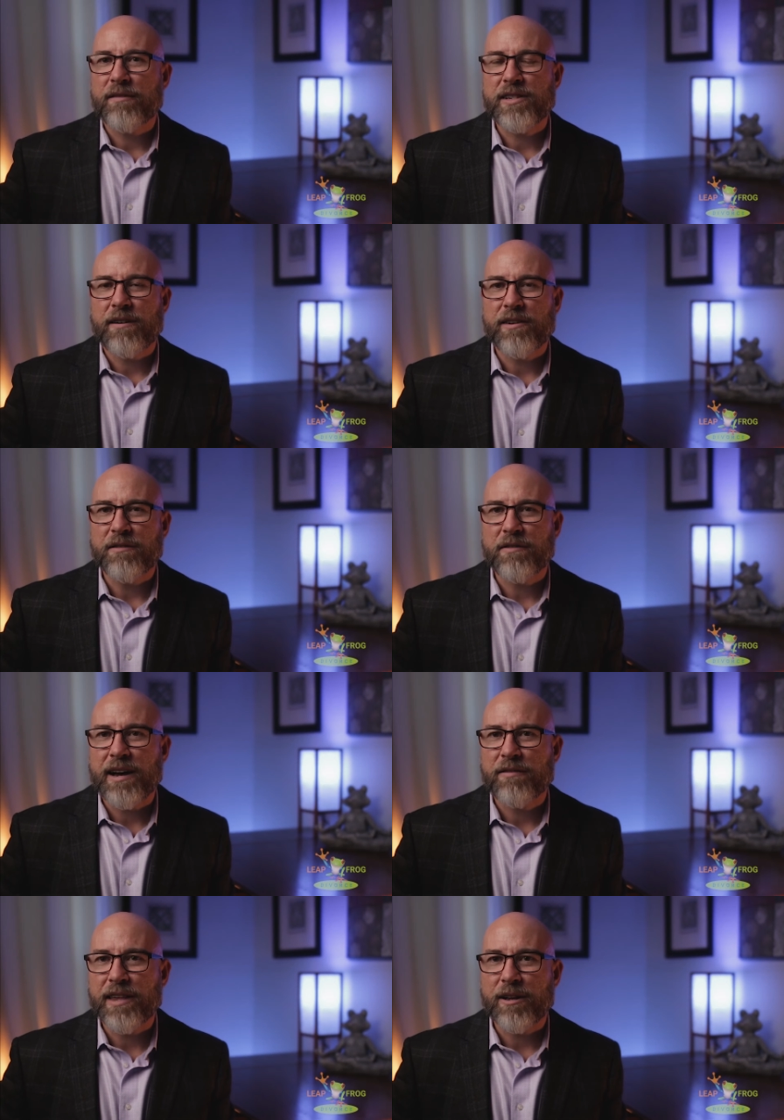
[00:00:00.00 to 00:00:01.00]

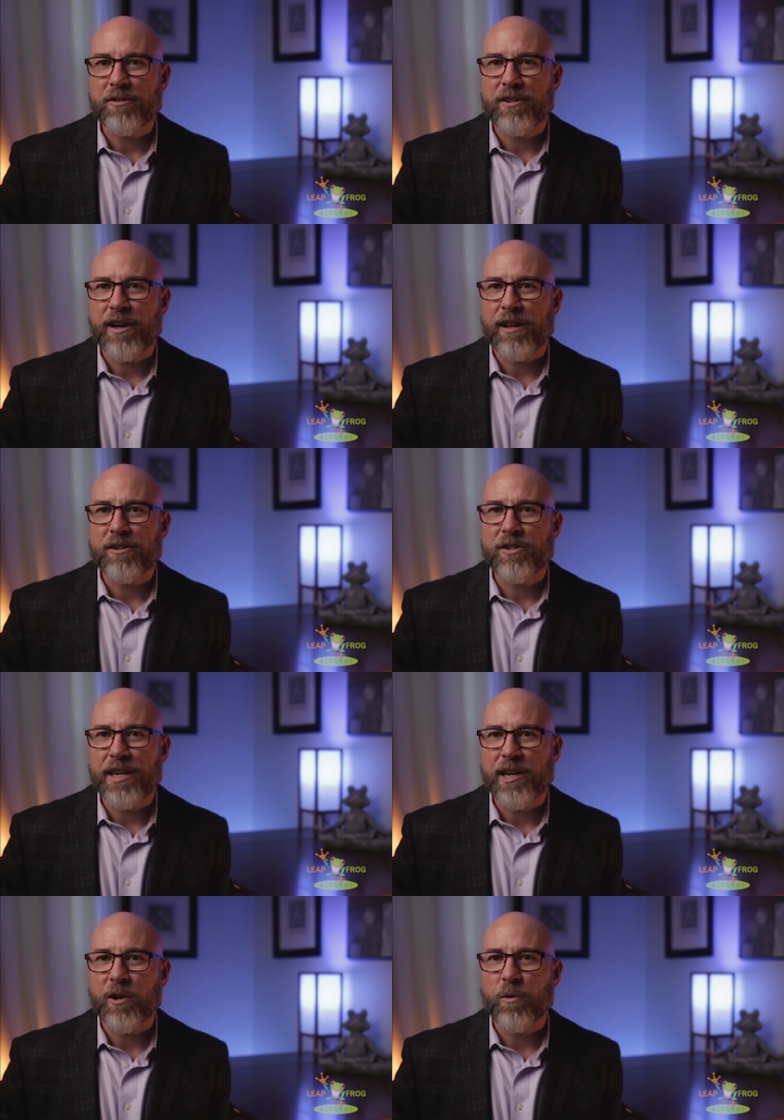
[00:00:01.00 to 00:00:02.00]
$75,000 a
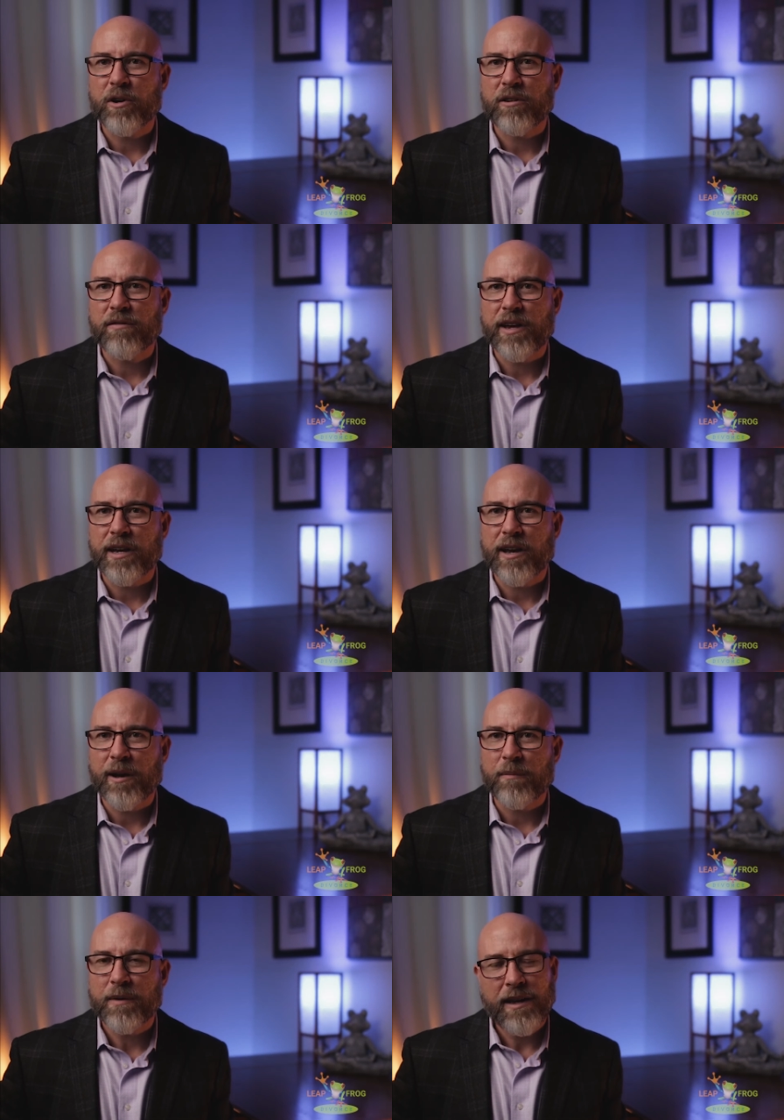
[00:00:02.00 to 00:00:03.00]
year worth of
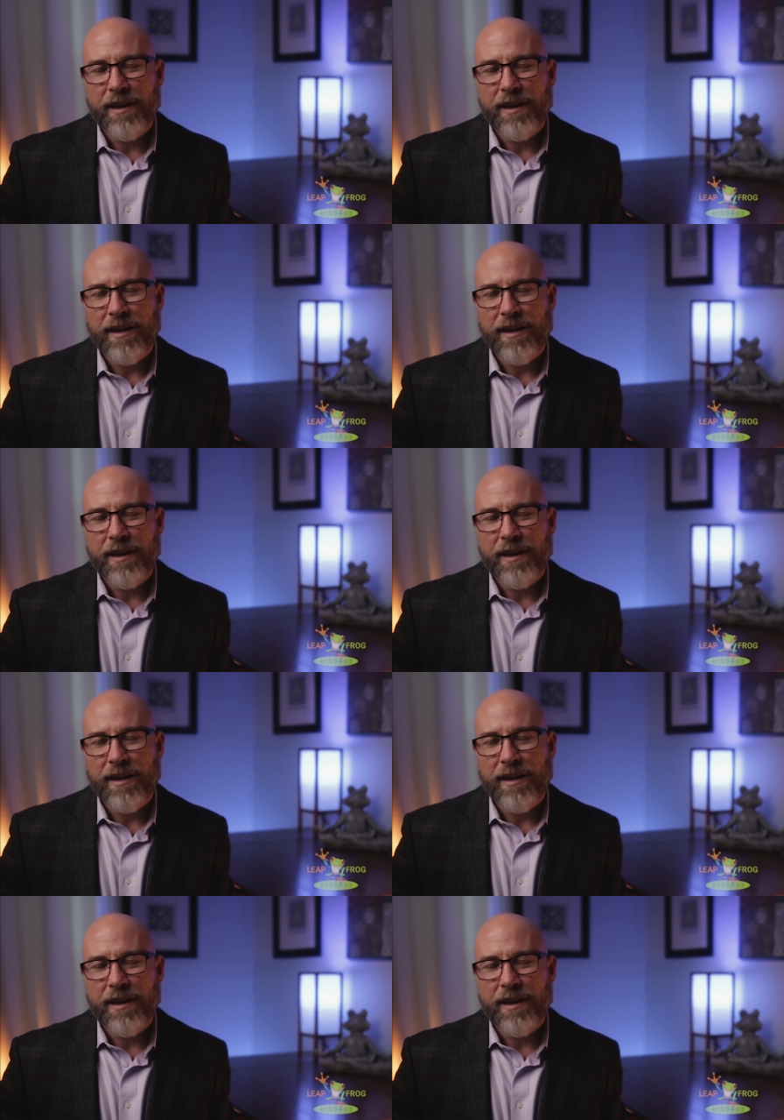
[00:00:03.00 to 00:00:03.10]
income.